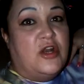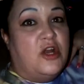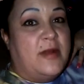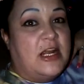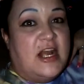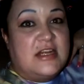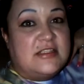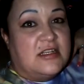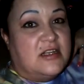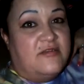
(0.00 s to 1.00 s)
Nobody
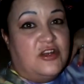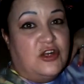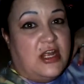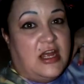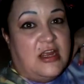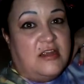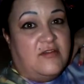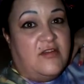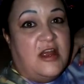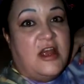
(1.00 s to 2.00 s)
has to live your
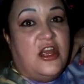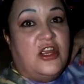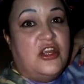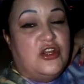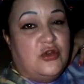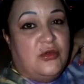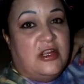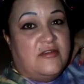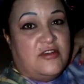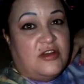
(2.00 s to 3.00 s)
life. You
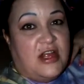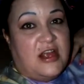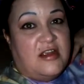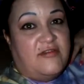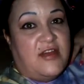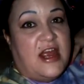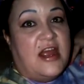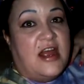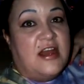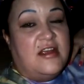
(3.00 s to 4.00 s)
live your life.
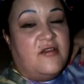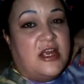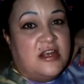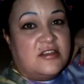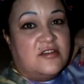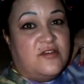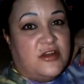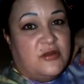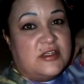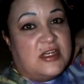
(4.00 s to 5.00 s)
And if the answer for
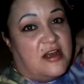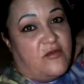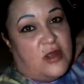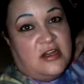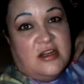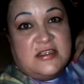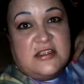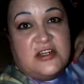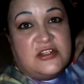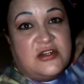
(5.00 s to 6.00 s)
you is to have weight
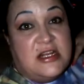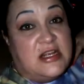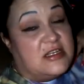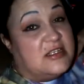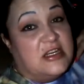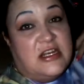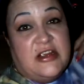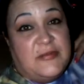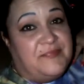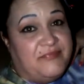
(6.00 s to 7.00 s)
loss surgery, that's
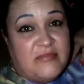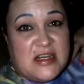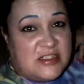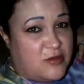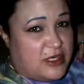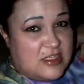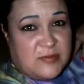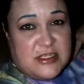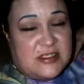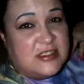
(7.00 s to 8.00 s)

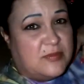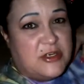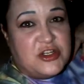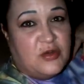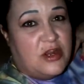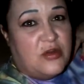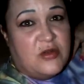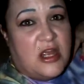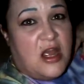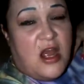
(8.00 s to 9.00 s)
nobody's business but your own.